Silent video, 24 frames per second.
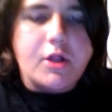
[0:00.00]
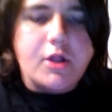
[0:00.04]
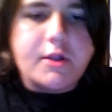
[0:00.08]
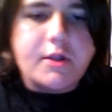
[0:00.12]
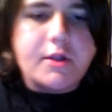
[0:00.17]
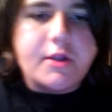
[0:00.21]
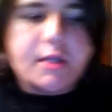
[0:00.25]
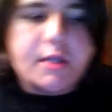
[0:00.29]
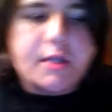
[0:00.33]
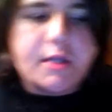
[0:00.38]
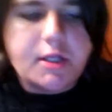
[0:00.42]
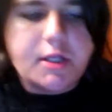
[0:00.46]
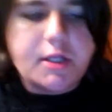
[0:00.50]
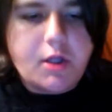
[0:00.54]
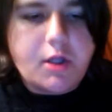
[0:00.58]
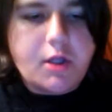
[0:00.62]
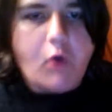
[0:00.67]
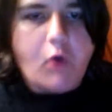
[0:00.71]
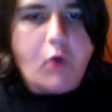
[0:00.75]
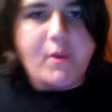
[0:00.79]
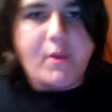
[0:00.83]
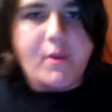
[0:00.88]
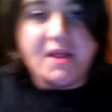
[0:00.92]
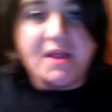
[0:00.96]
So
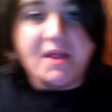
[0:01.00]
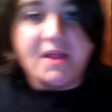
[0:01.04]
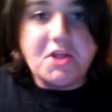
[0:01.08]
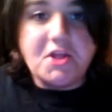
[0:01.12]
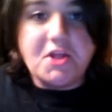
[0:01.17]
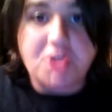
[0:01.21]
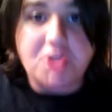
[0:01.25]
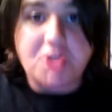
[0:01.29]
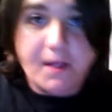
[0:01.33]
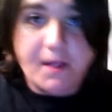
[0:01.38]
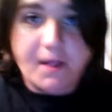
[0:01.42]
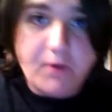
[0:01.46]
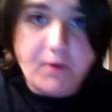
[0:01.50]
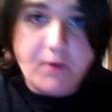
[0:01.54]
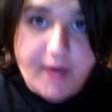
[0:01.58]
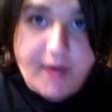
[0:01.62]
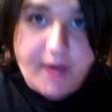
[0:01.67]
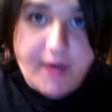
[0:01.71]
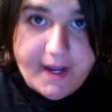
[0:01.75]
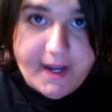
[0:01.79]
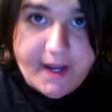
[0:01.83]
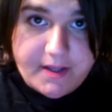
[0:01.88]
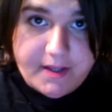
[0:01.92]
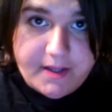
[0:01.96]
we see John
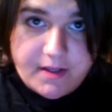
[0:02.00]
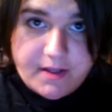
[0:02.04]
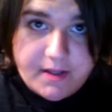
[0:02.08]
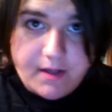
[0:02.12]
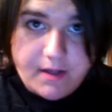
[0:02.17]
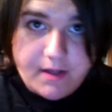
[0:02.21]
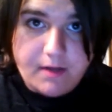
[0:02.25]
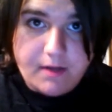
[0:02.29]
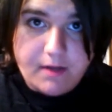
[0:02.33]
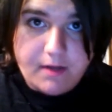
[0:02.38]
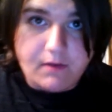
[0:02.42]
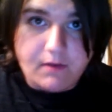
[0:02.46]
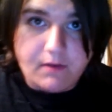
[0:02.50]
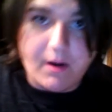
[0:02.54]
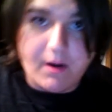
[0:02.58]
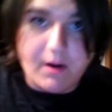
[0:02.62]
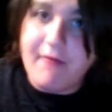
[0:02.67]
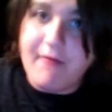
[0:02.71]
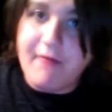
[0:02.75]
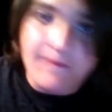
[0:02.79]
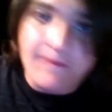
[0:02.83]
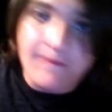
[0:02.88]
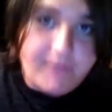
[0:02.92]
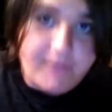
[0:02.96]
Laurinaitis, or
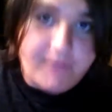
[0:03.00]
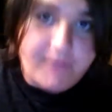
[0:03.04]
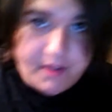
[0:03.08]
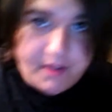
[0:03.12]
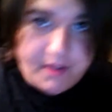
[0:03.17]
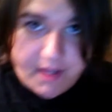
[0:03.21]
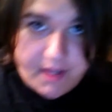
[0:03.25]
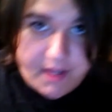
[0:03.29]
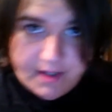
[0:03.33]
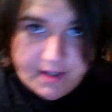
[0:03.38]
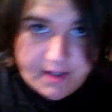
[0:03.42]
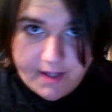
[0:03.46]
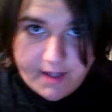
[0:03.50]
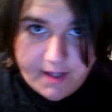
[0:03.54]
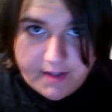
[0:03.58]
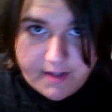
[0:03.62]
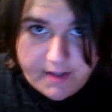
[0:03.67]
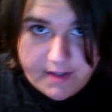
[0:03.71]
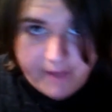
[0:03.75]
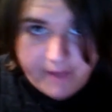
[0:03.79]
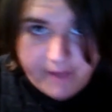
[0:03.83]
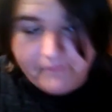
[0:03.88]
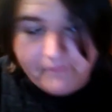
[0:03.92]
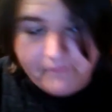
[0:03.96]
however the fuck you say his last
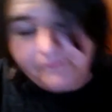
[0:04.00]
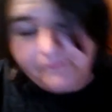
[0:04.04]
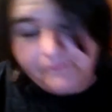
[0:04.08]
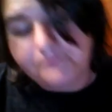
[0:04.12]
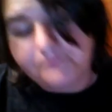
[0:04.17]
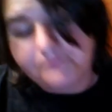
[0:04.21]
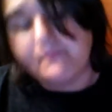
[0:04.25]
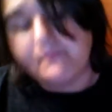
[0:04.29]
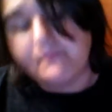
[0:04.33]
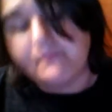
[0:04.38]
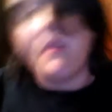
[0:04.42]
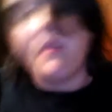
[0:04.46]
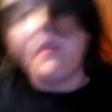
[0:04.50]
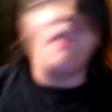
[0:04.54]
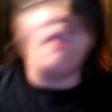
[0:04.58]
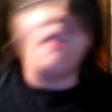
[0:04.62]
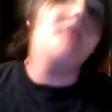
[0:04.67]
name, and